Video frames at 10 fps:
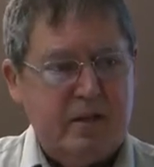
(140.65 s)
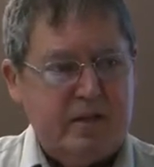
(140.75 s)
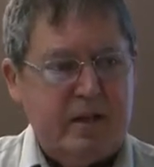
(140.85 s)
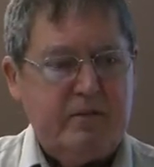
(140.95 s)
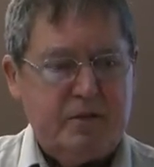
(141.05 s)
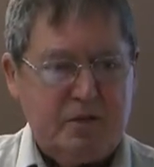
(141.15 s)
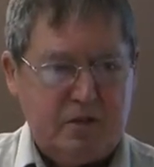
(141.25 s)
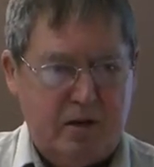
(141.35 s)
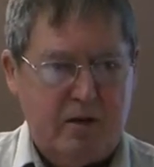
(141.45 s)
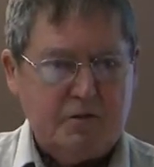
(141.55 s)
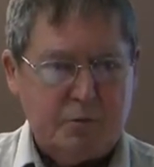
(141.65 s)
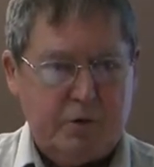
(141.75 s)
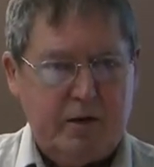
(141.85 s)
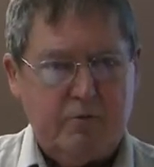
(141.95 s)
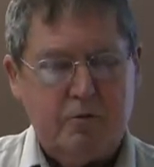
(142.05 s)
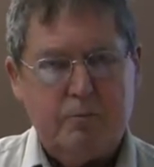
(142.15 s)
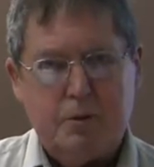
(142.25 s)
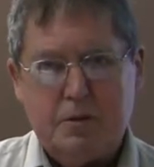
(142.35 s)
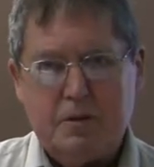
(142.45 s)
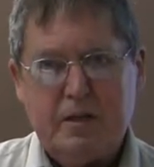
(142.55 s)
David's offspring would
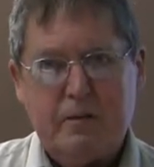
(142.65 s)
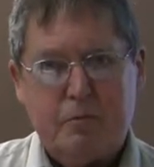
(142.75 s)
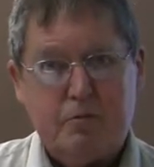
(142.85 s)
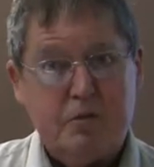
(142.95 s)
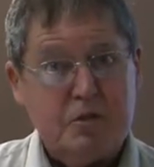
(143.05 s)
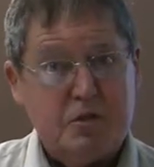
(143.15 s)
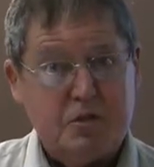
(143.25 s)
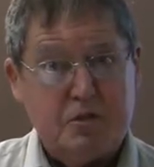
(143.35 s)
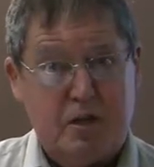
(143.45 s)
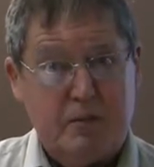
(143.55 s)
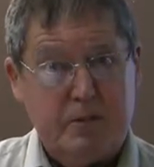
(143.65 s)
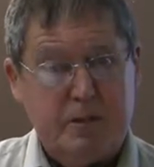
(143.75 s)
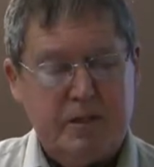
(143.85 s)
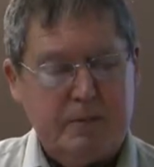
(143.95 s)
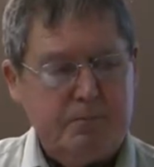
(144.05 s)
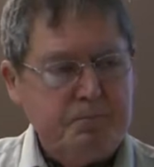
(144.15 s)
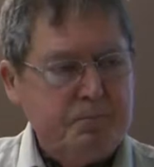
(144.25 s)
build a temple, which Solomon did.